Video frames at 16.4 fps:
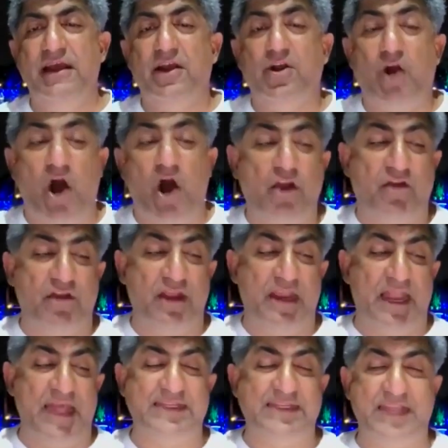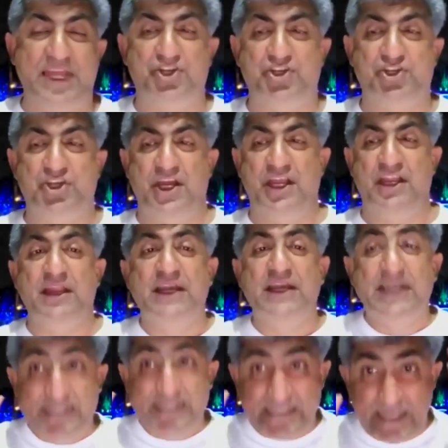God realization,
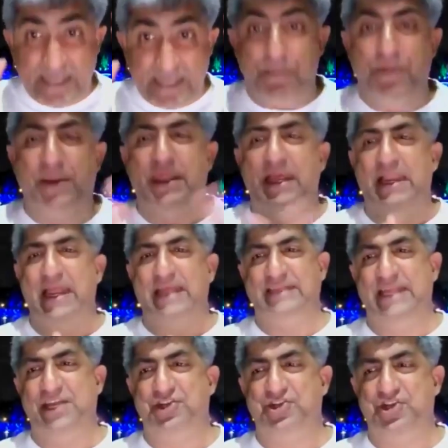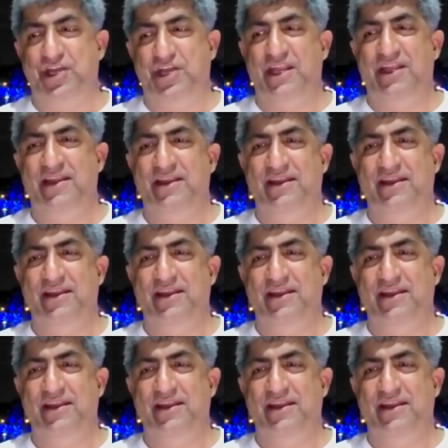SIP realization.